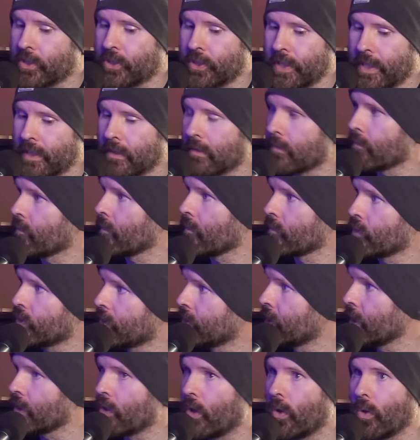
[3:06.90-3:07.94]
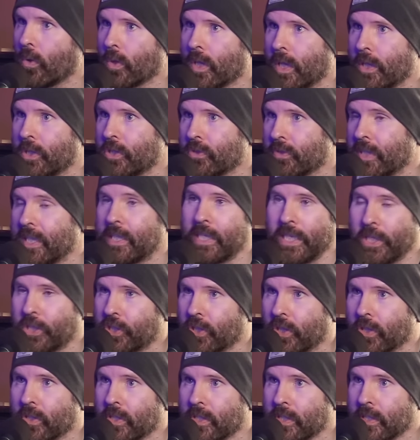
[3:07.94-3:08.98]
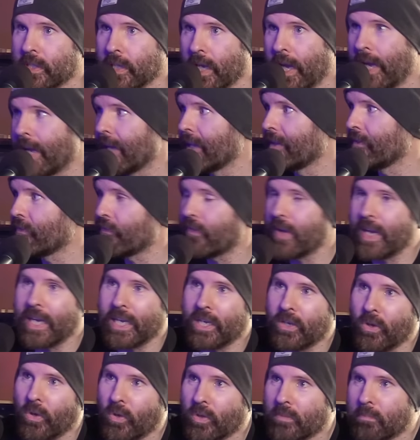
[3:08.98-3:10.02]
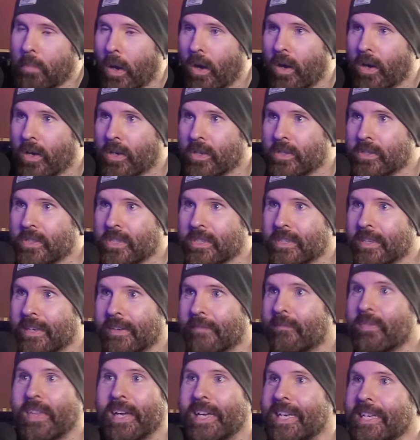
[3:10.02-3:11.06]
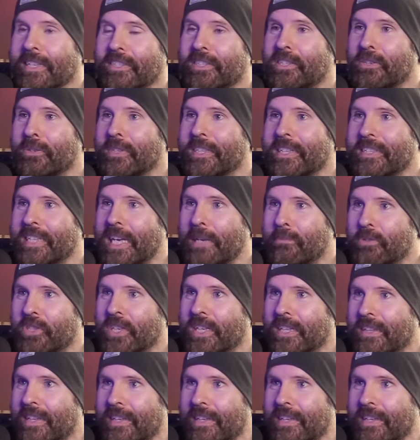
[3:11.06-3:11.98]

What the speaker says: of shit, shithole country t-shirts and fake gold bars, that he's doing the same shit.